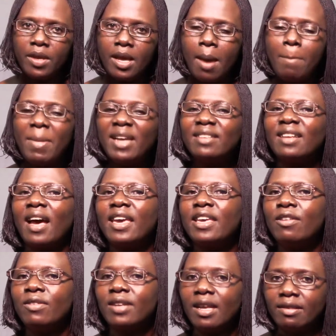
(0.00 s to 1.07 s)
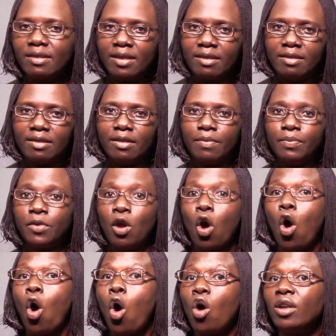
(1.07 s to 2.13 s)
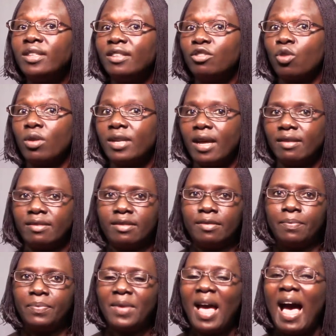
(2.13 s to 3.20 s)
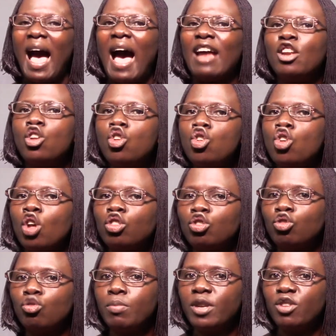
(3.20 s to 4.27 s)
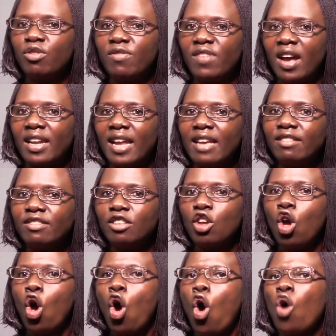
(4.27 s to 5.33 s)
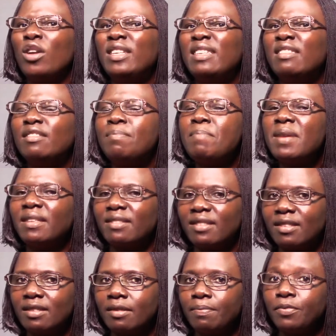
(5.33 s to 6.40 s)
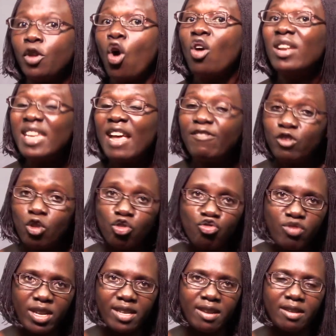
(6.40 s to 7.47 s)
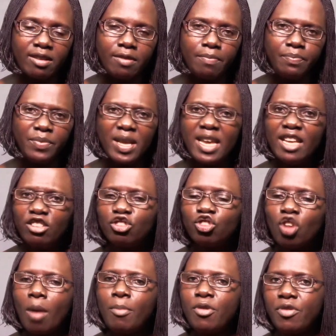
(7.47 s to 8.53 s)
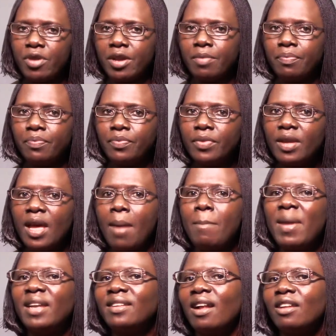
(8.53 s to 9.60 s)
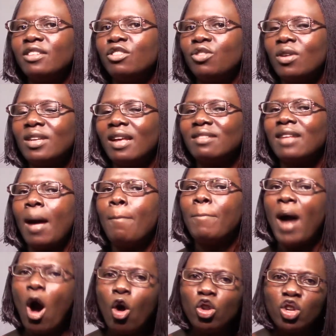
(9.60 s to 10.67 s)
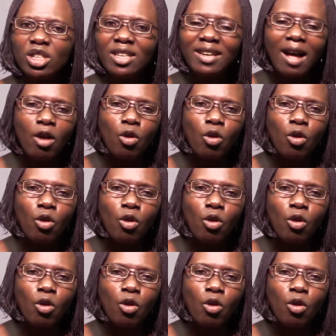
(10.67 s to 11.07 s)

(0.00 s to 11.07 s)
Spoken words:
mental illnesses or disorders are not to be trivialized or dismissed or left untreated. In summary, mental disorders are biological